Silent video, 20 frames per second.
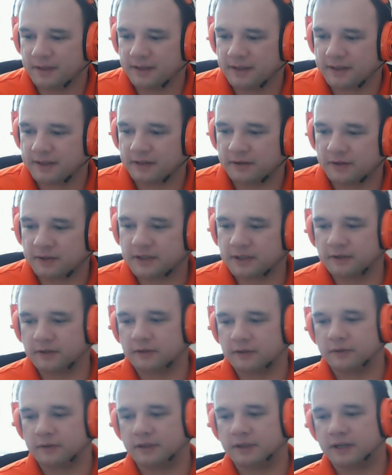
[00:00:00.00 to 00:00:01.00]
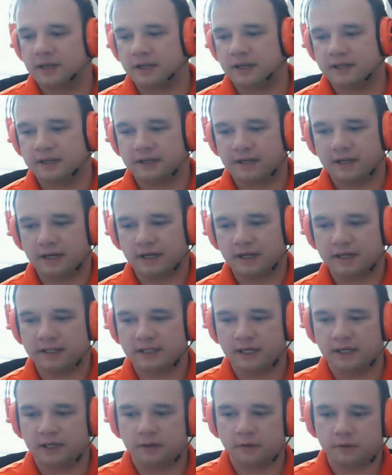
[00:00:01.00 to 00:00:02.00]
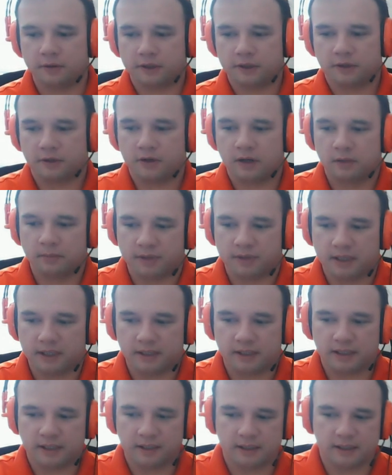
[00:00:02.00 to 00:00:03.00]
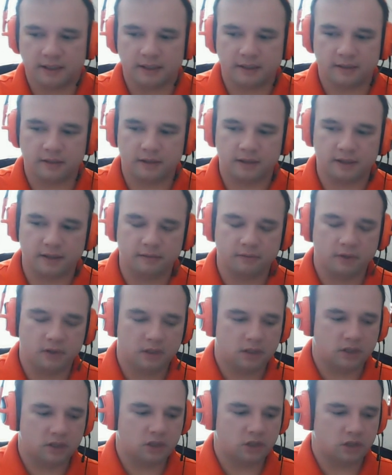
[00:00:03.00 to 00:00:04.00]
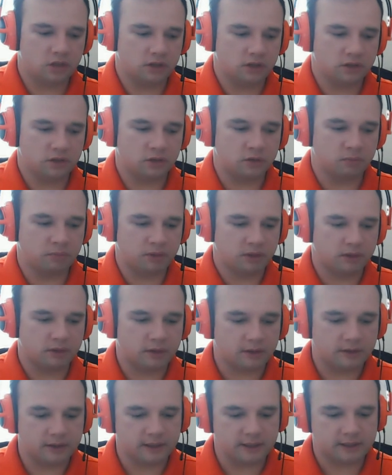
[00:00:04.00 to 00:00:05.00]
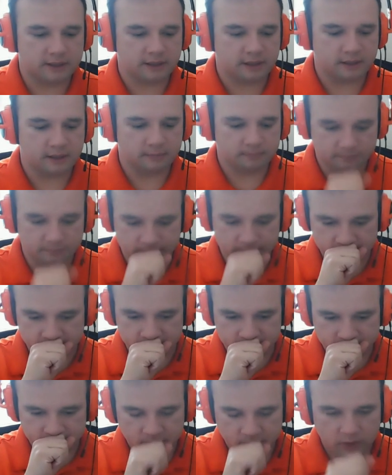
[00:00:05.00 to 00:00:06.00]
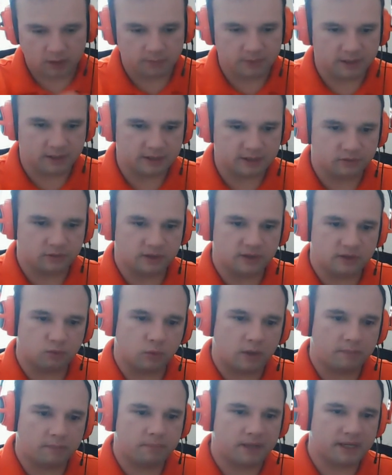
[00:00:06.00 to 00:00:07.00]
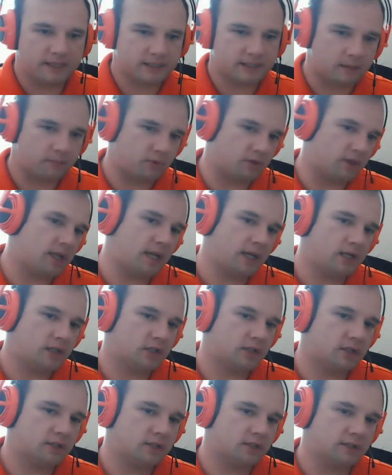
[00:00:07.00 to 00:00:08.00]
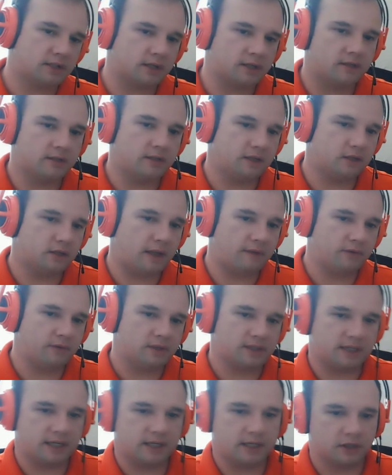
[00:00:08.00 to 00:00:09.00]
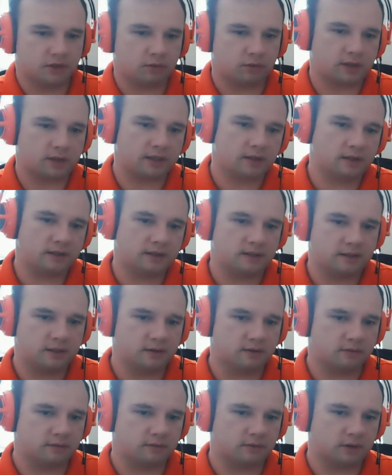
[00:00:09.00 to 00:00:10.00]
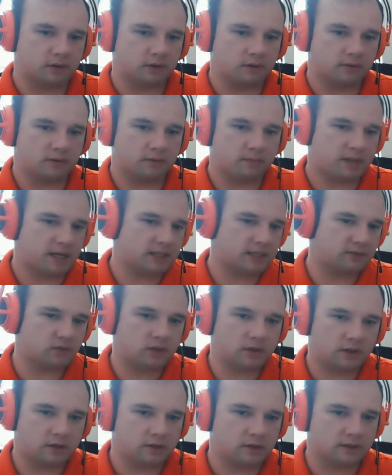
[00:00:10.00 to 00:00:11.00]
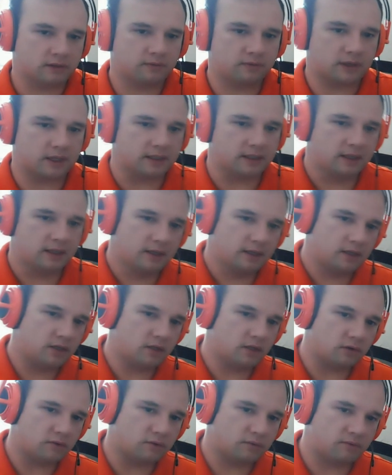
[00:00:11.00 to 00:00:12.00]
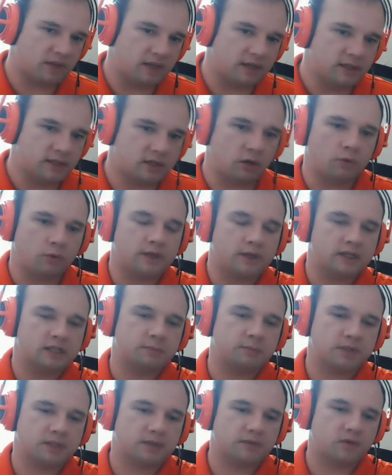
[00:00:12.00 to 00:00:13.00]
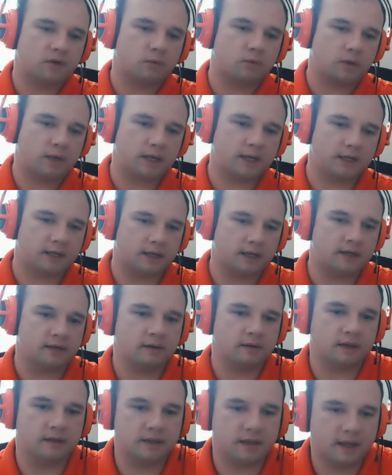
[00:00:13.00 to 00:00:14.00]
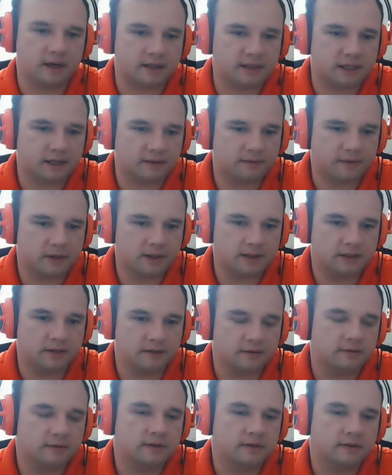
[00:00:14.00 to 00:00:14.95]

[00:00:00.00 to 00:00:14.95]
So kind of continuing with your company, you build all these, pardon me, these web-based applications. Have you seen a trend, over the past few years of things going a specific way, and how does that affect you?